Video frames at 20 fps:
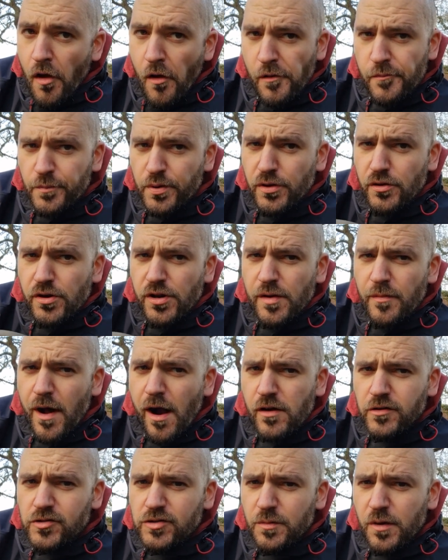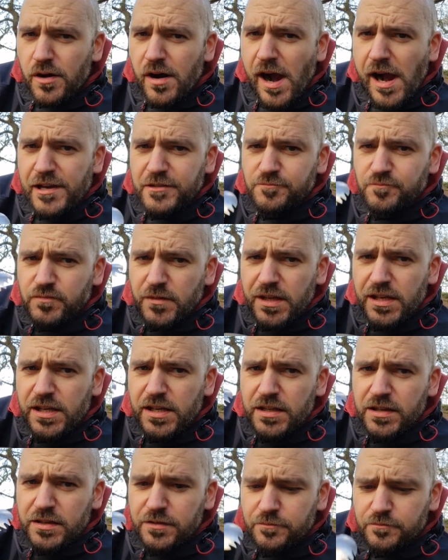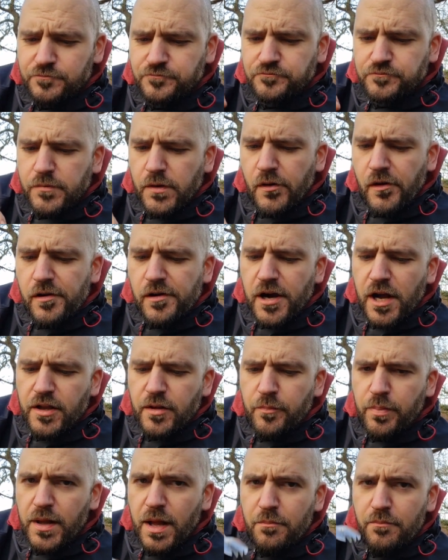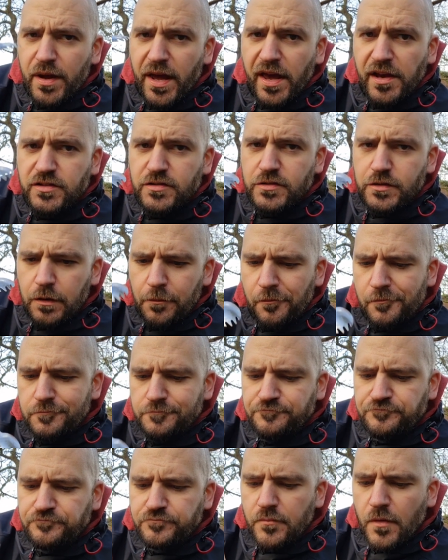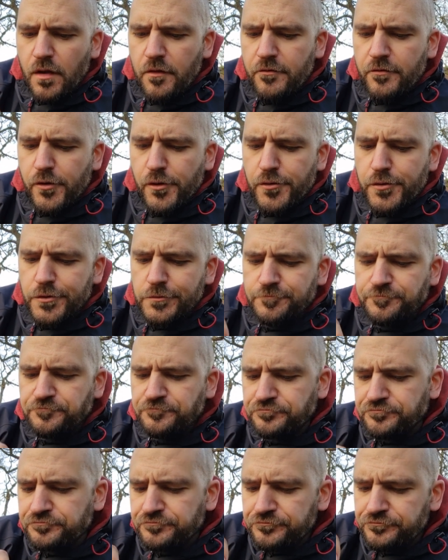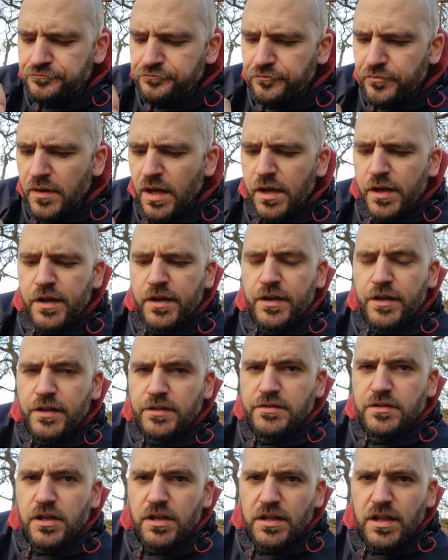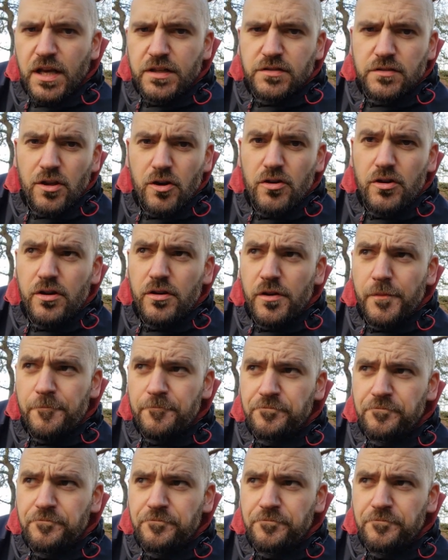And beauty about something like eating like the plant-based food is that it lasts longer.